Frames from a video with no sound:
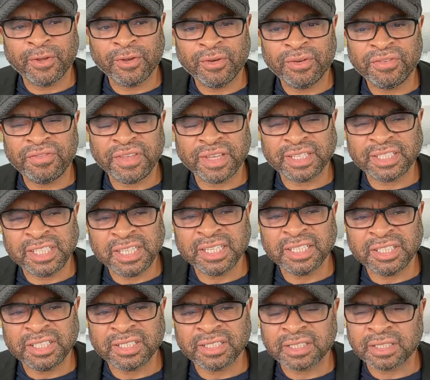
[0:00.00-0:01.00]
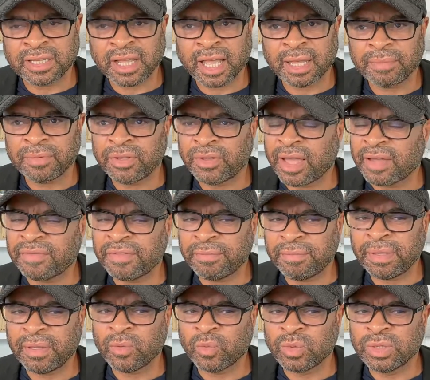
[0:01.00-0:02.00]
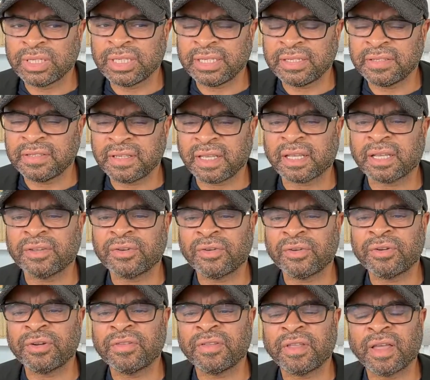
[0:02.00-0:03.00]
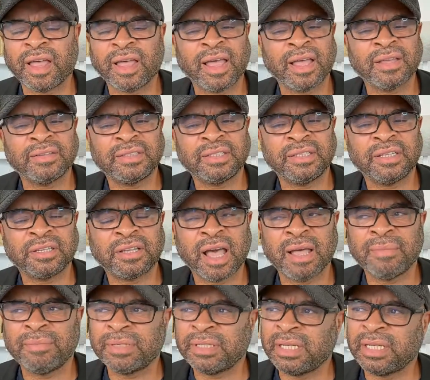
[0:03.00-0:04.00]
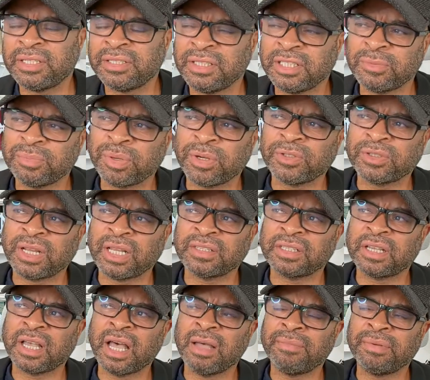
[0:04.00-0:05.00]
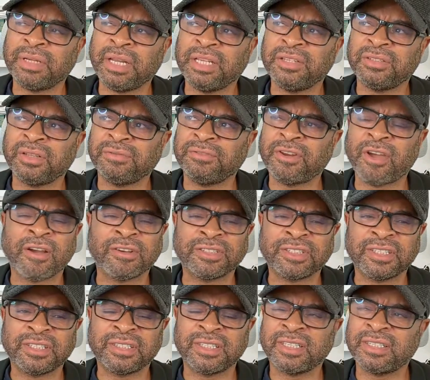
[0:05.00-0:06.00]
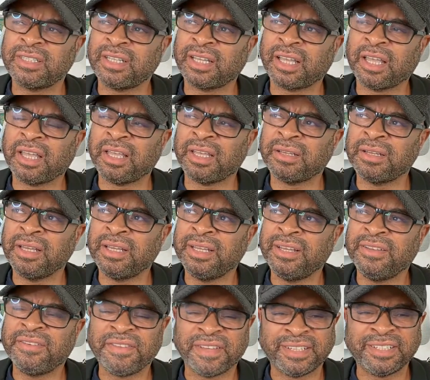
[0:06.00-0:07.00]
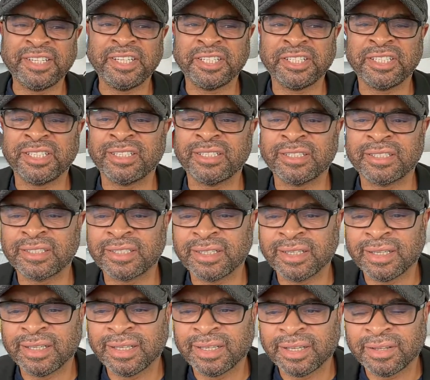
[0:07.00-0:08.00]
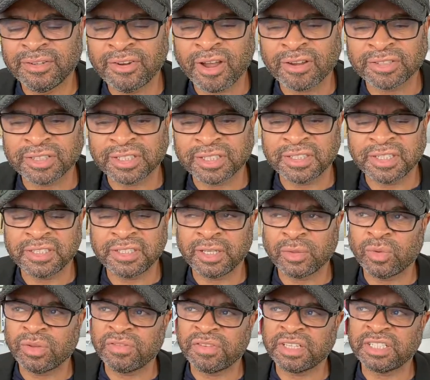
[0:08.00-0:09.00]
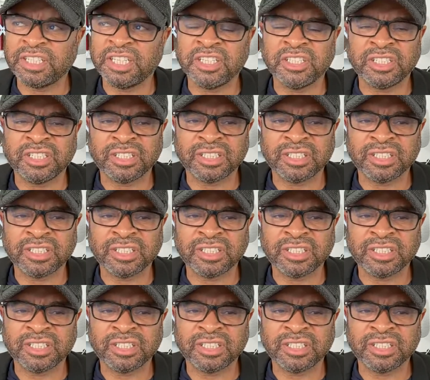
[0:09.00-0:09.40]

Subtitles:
Fictitious type. You have to be really sick in order. I see a combination. This person has a combination of narcissistic and fictitious, narcissistic with fictitious